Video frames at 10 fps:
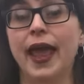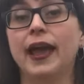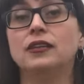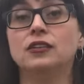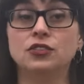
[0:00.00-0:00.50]

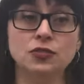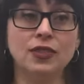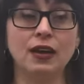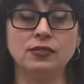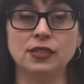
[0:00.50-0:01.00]
and
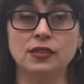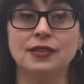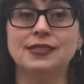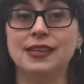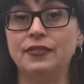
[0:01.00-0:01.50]

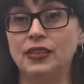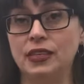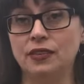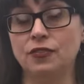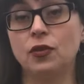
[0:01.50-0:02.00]

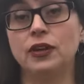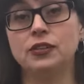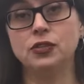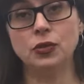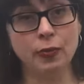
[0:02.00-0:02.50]
2,070 for a
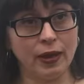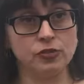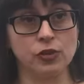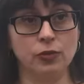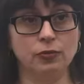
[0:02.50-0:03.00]
two
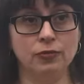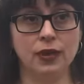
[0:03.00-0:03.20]
bedroom.